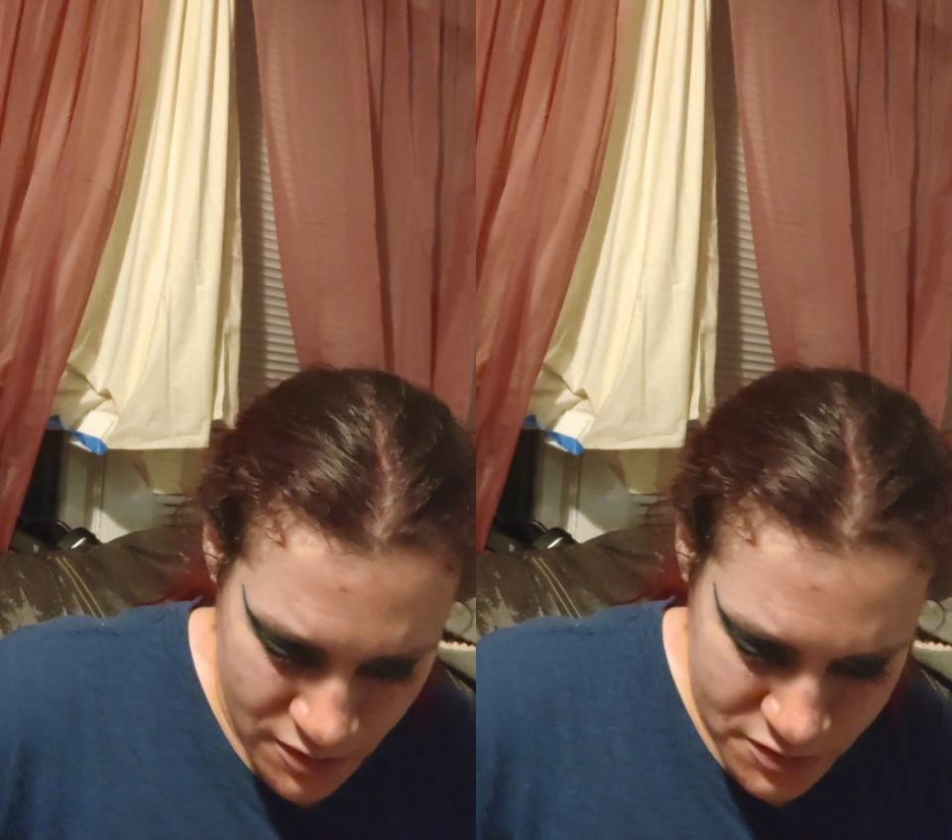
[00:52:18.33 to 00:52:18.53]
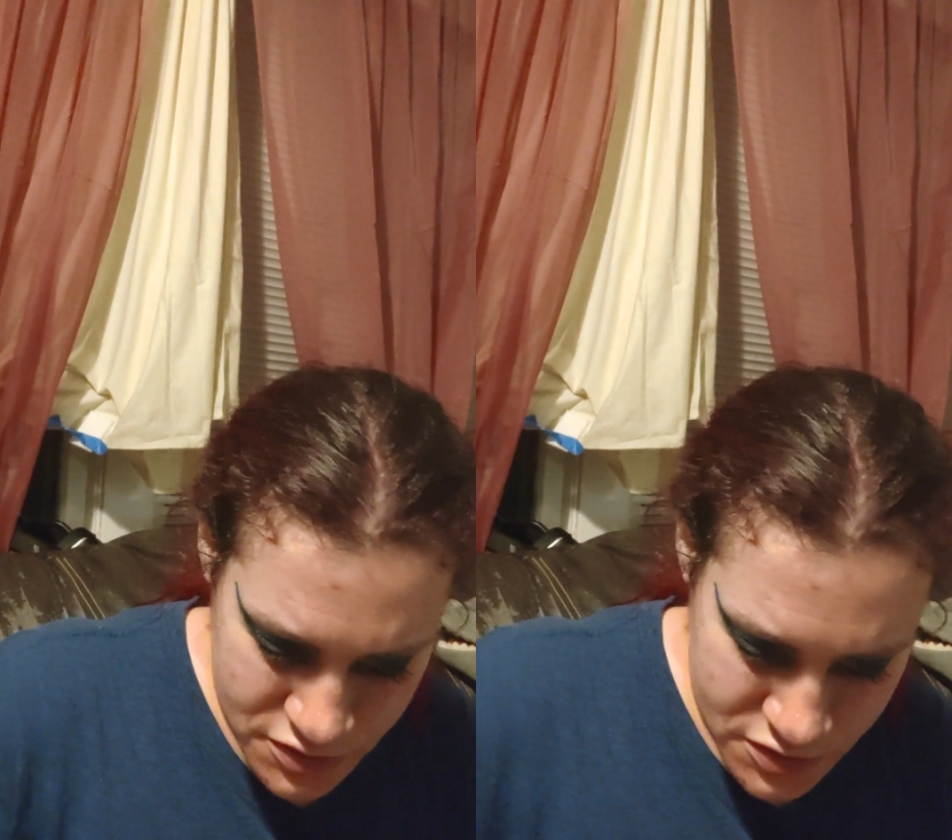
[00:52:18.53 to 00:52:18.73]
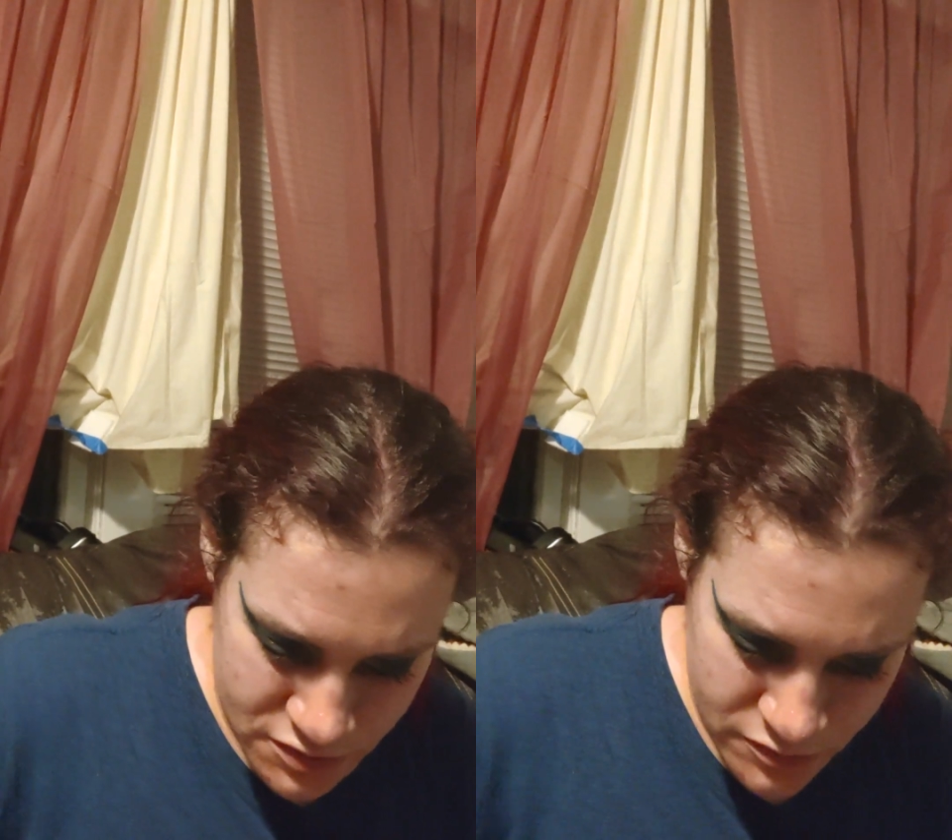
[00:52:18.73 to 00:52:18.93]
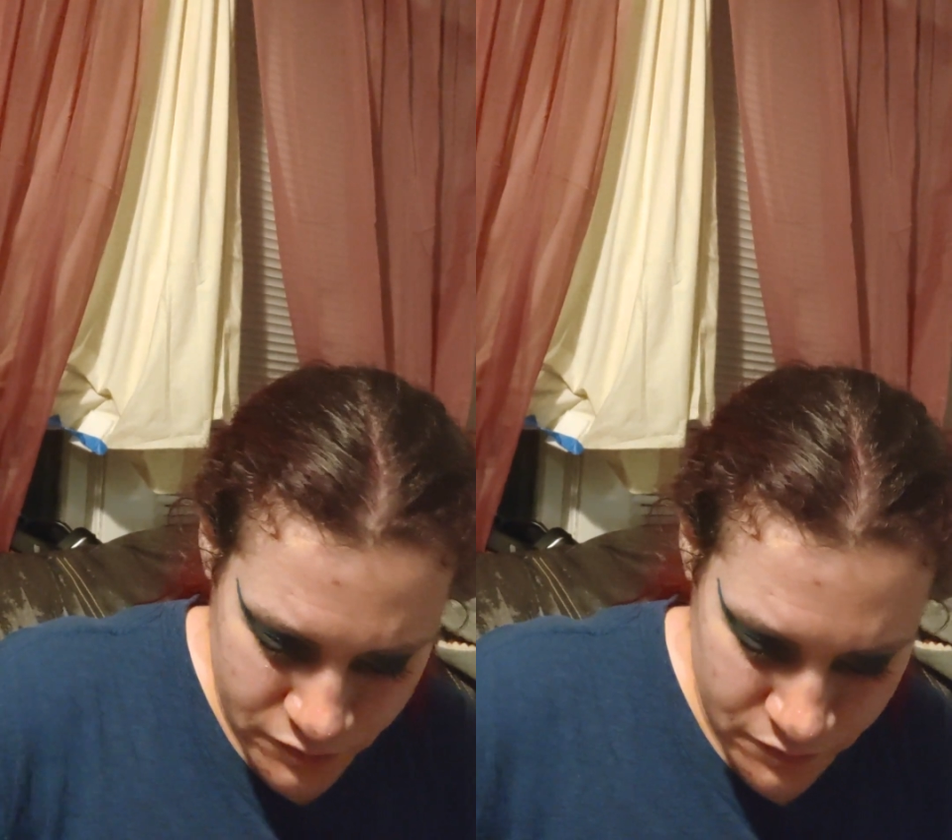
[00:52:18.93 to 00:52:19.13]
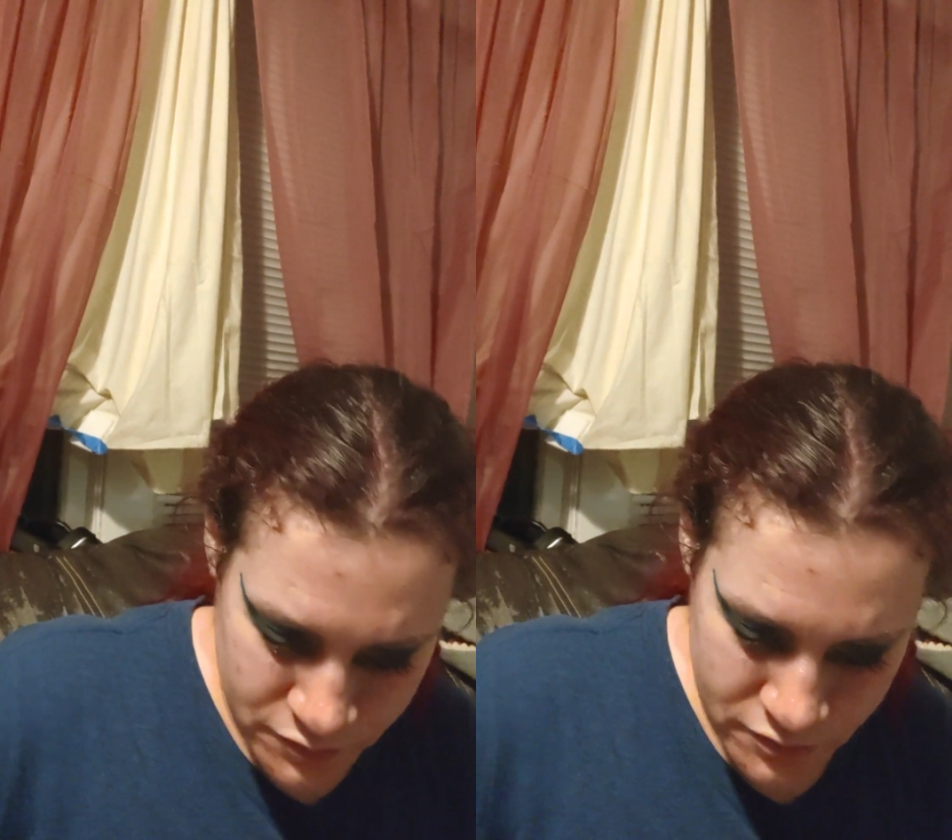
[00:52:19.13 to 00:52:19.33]
hours.
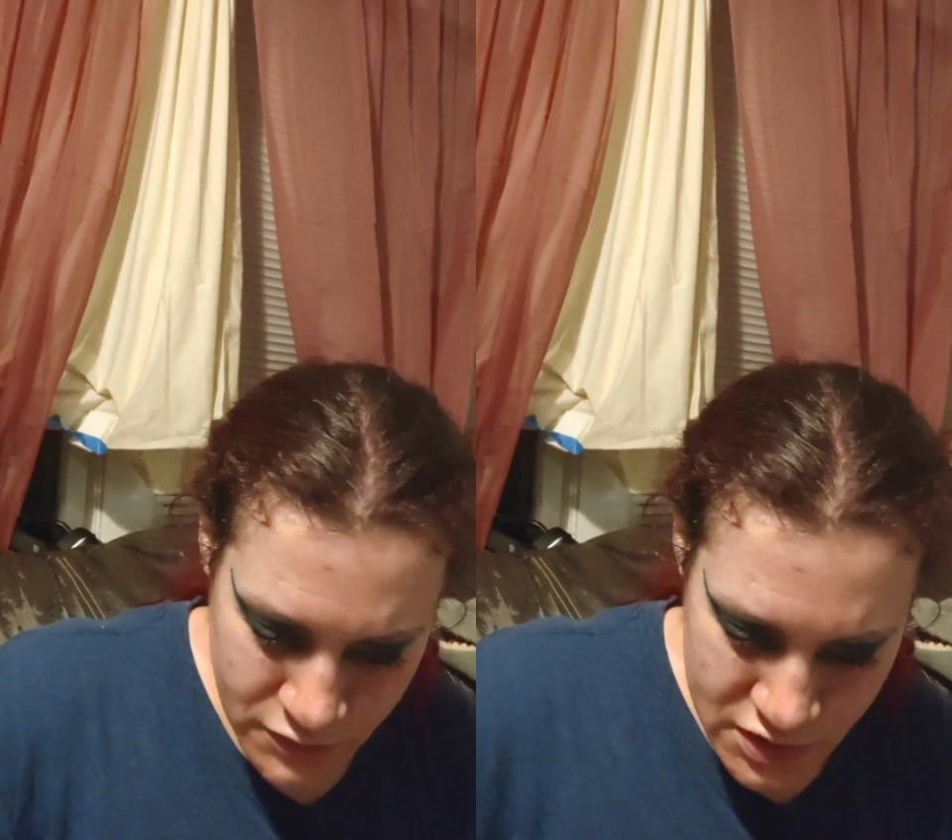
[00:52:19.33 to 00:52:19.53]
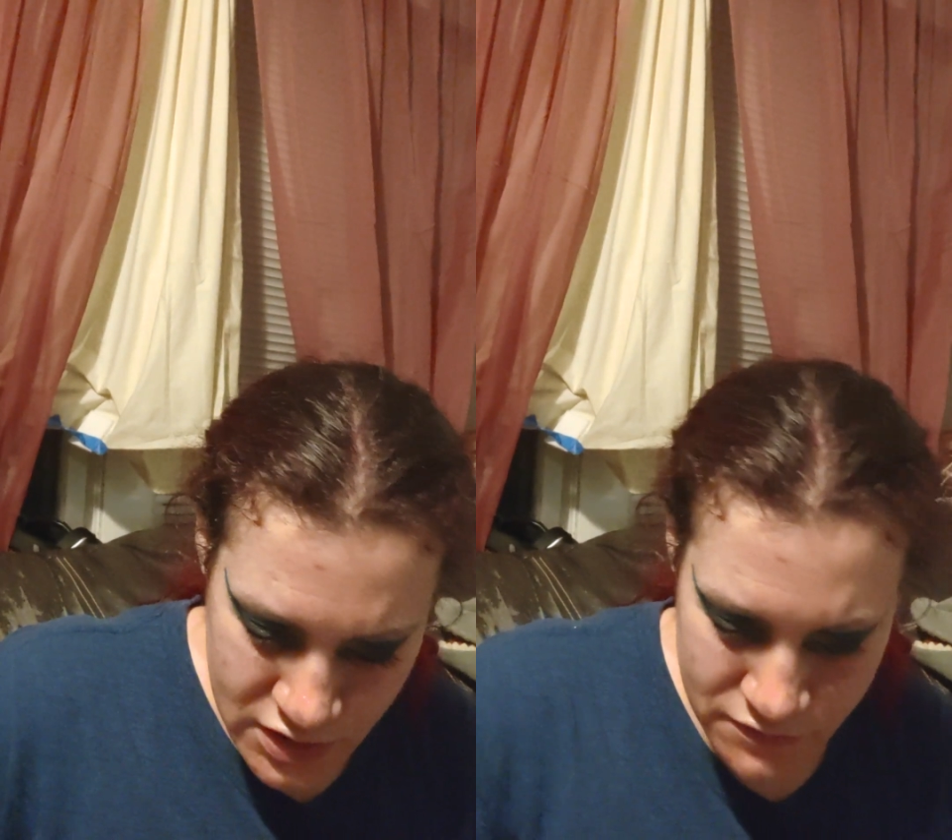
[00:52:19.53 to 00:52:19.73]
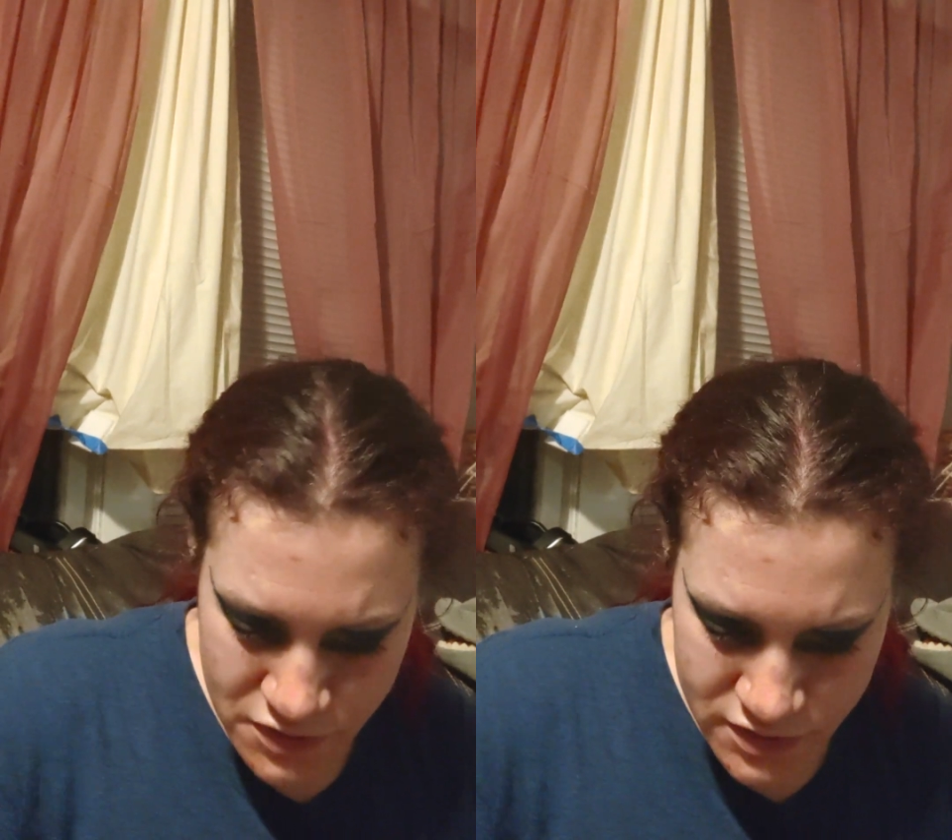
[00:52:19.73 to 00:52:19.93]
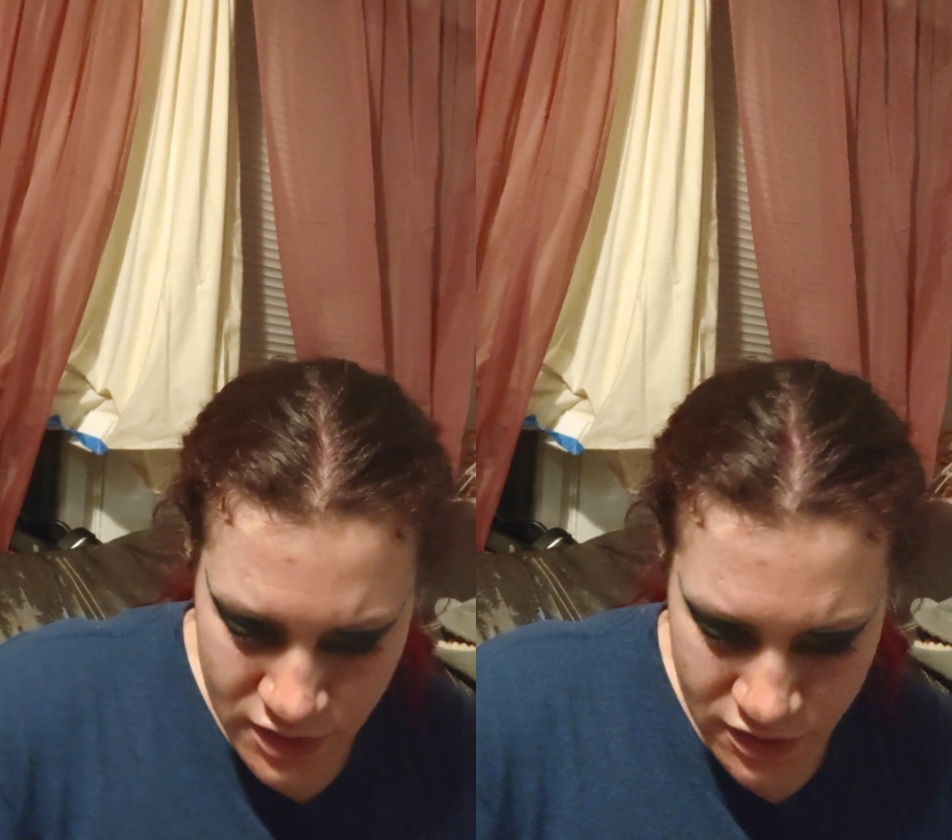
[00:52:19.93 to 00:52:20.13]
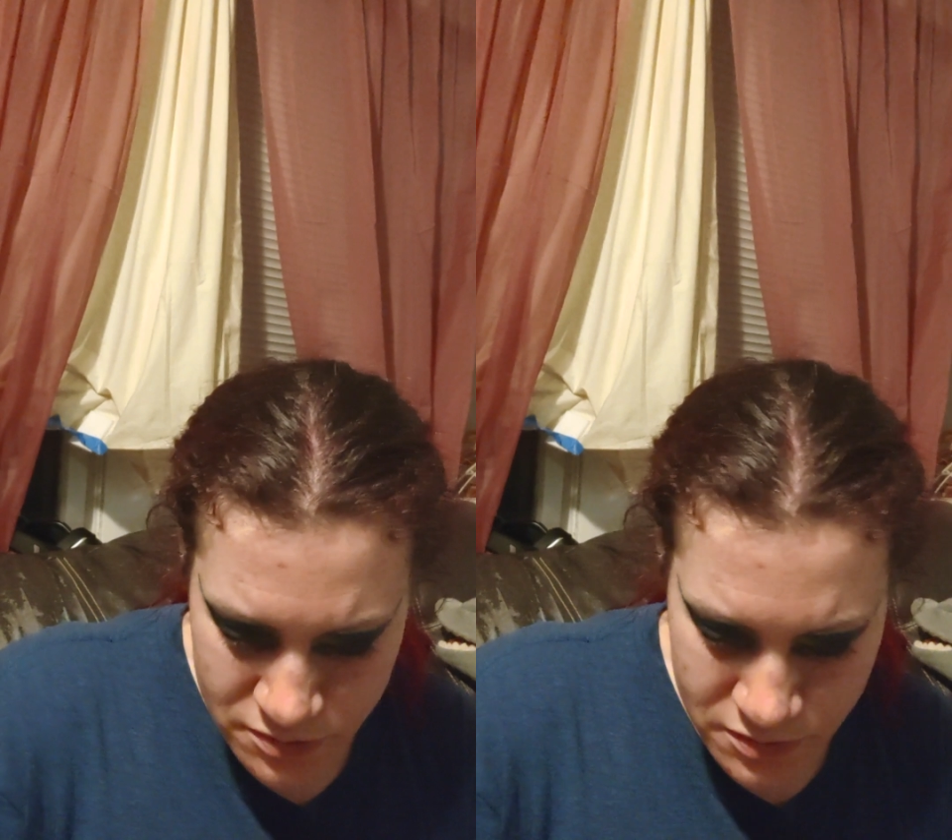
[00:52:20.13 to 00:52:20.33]
That'd feel
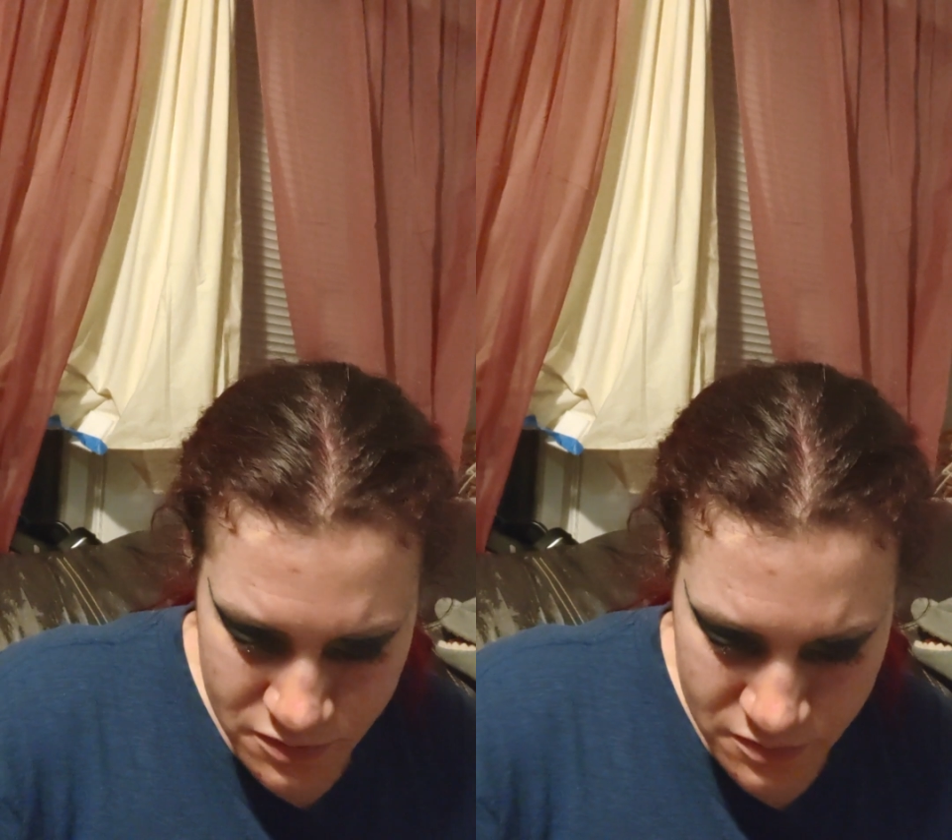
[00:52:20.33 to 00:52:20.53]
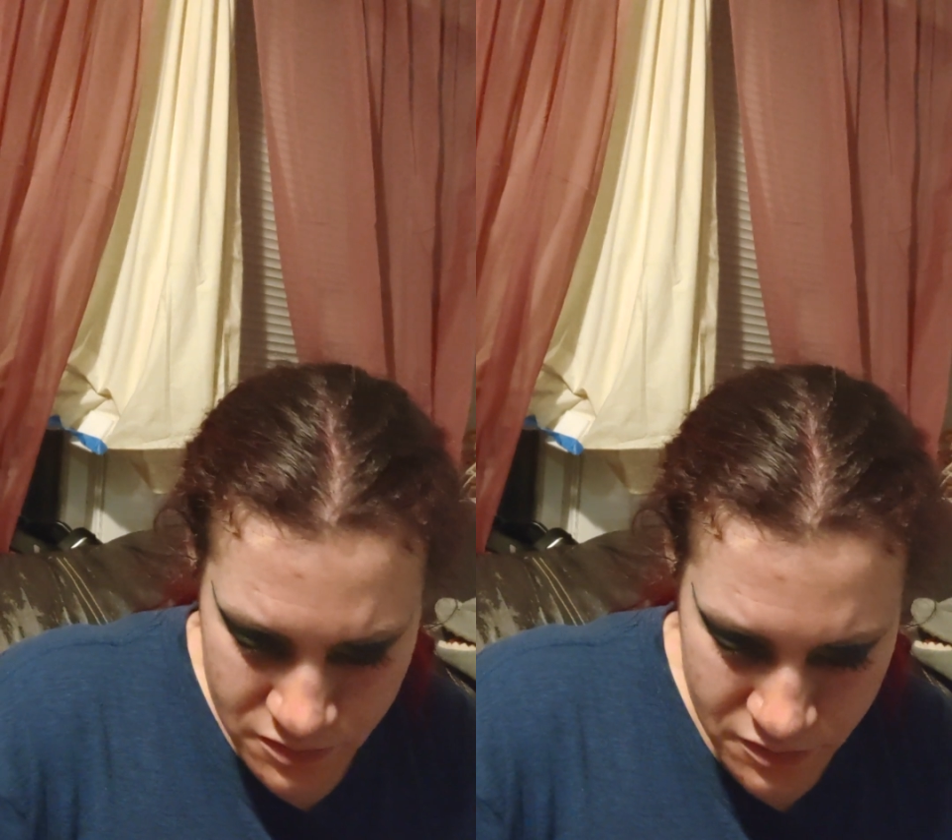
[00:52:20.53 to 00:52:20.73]
terrible.